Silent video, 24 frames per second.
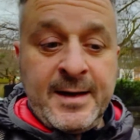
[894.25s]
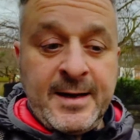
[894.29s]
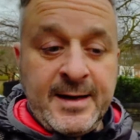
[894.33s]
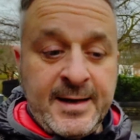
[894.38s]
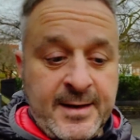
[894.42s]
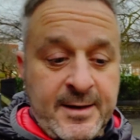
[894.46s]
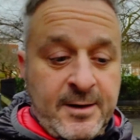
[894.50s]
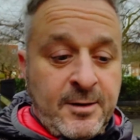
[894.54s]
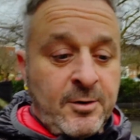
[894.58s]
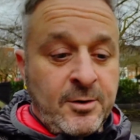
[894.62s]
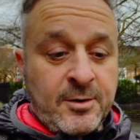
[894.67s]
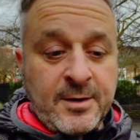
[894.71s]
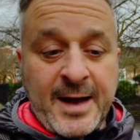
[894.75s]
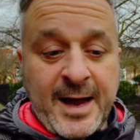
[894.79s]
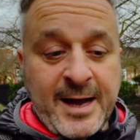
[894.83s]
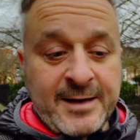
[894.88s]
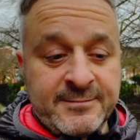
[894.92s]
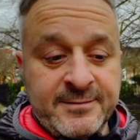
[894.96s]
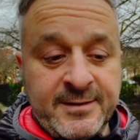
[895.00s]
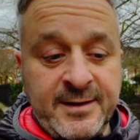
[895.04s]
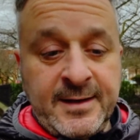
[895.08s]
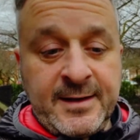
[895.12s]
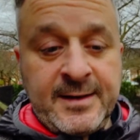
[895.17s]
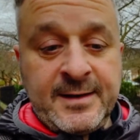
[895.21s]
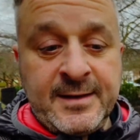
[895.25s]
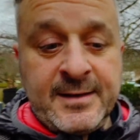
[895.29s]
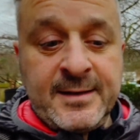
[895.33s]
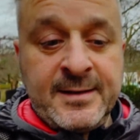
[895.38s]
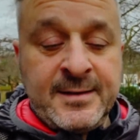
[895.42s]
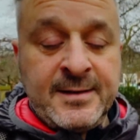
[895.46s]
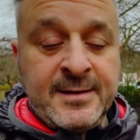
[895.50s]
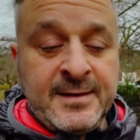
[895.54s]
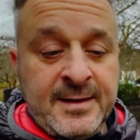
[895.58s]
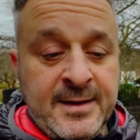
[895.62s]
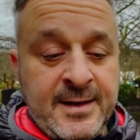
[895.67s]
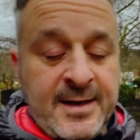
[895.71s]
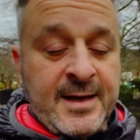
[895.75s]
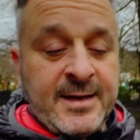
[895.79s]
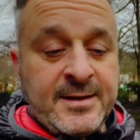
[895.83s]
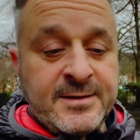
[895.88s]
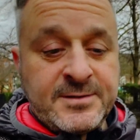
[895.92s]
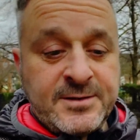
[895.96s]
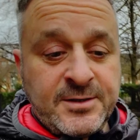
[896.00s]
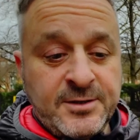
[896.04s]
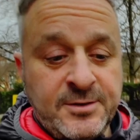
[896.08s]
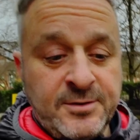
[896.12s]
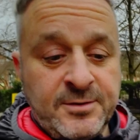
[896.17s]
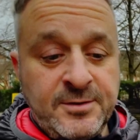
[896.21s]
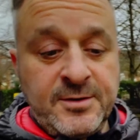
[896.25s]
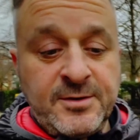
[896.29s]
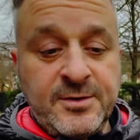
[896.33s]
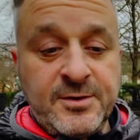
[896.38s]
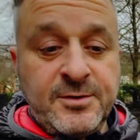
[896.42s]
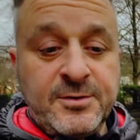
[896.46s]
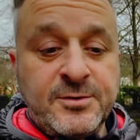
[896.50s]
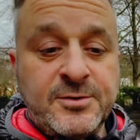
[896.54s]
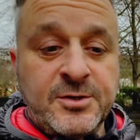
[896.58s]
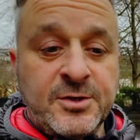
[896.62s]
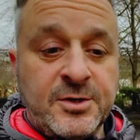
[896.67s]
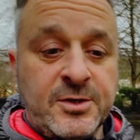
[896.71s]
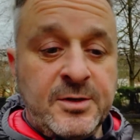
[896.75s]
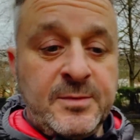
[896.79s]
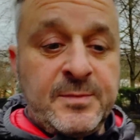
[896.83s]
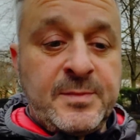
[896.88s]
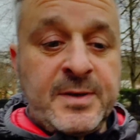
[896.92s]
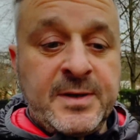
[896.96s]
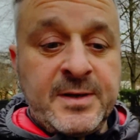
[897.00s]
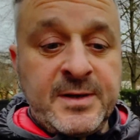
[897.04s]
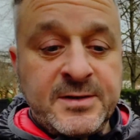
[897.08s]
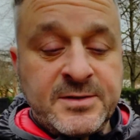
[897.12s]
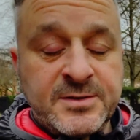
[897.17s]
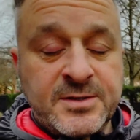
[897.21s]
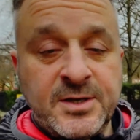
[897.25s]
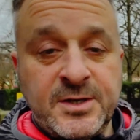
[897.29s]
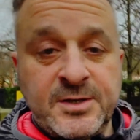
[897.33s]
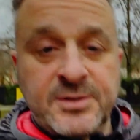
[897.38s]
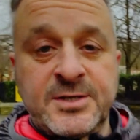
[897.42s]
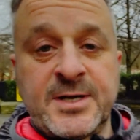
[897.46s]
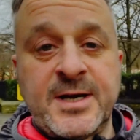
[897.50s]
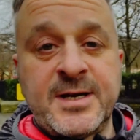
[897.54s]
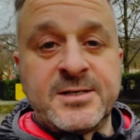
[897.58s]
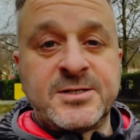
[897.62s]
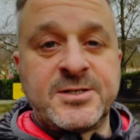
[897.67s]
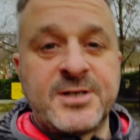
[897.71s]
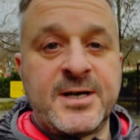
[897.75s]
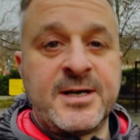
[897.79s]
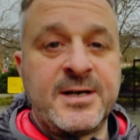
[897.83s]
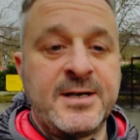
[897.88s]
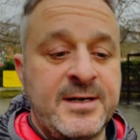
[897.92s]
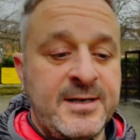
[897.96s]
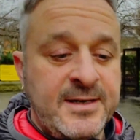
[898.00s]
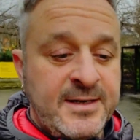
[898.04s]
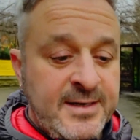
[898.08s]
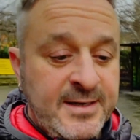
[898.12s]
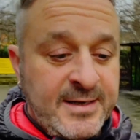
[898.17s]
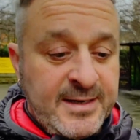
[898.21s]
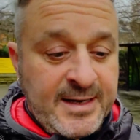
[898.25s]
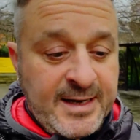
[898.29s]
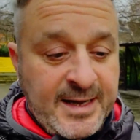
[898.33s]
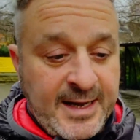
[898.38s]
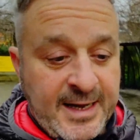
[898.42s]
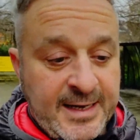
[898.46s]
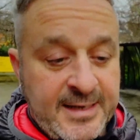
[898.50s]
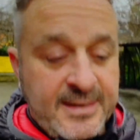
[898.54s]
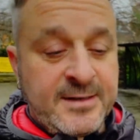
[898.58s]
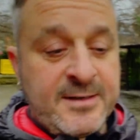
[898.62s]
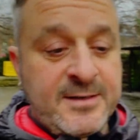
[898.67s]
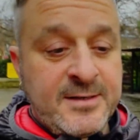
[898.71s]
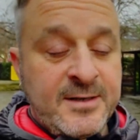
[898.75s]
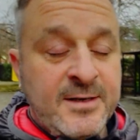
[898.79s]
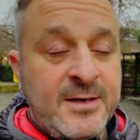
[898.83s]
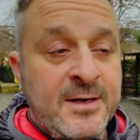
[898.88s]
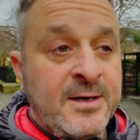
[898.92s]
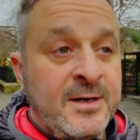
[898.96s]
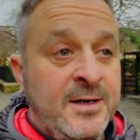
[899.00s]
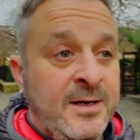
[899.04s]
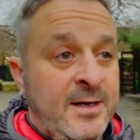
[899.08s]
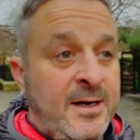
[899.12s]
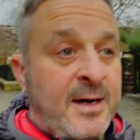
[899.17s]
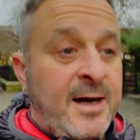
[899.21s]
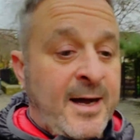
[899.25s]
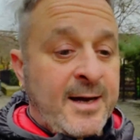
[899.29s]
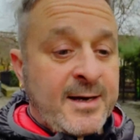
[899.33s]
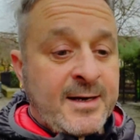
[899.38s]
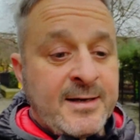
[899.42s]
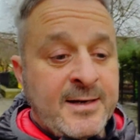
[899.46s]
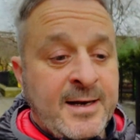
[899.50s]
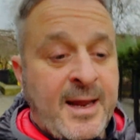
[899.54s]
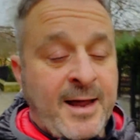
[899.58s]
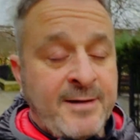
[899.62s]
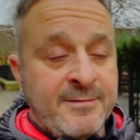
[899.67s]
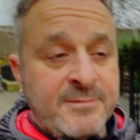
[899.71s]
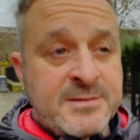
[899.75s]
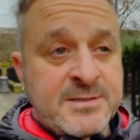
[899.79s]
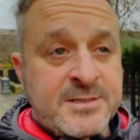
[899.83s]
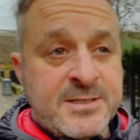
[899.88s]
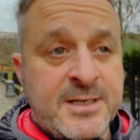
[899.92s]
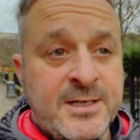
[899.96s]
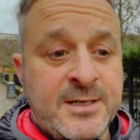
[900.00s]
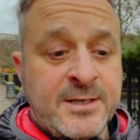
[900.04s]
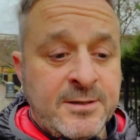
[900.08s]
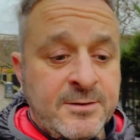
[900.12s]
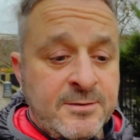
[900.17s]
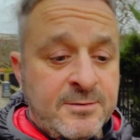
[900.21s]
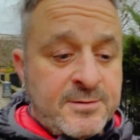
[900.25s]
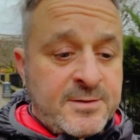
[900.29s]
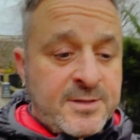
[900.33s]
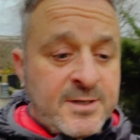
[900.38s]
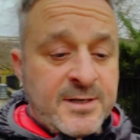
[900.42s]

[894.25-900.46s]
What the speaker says: or Harry into YouTube search engine, and I can guarantee you that